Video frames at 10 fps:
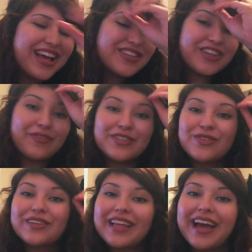So I've been
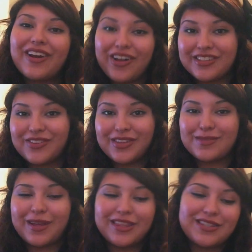doing that also
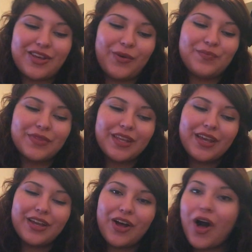this month, so
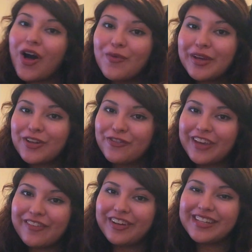all my new
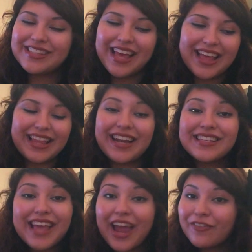favorites. That
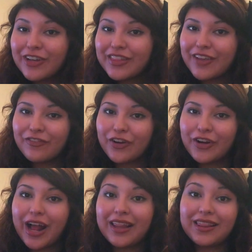is everything
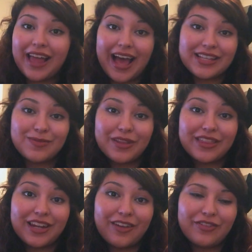for last
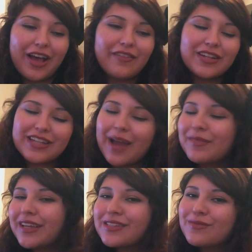month that I've loved. Time
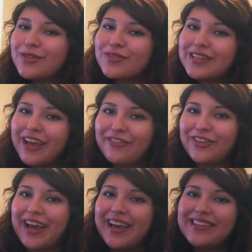to get some new stuff,
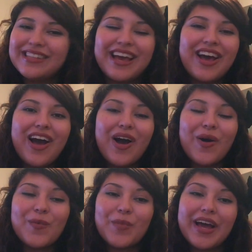you guys.
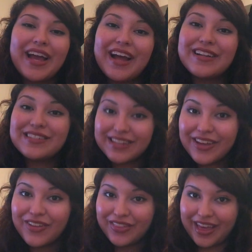But
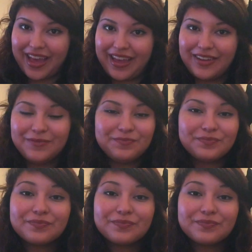until then,